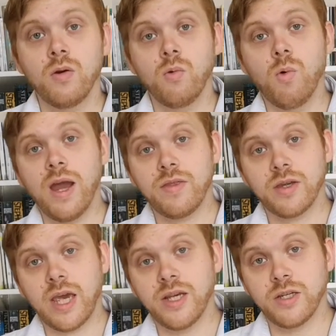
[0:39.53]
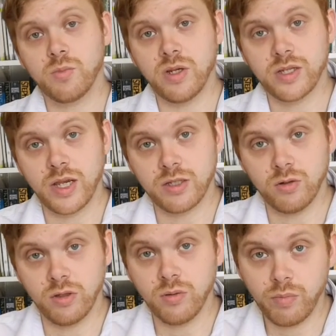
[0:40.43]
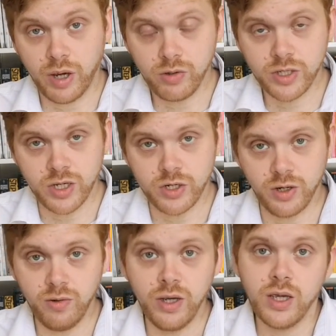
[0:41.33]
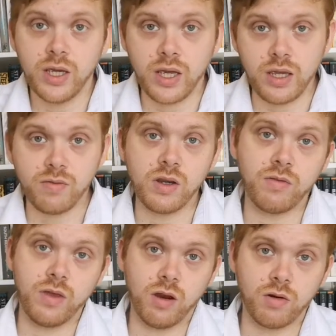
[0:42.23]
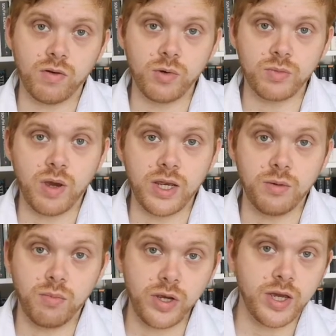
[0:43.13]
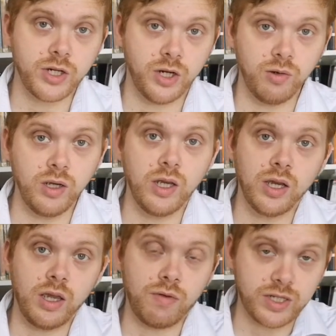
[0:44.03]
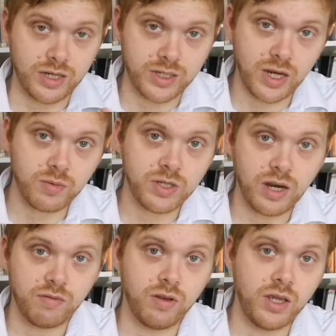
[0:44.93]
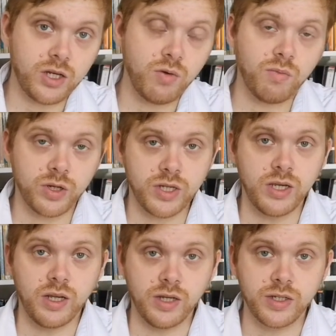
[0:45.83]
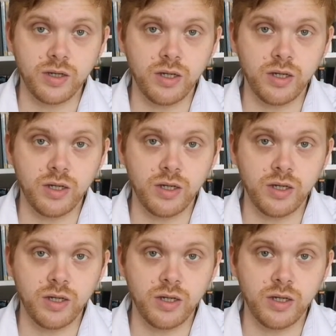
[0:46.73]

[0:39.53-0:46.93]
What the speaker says: Where the case has been settled post-issue, even if the offer was made pre-issue, if it's accepted after the issue of proceedings,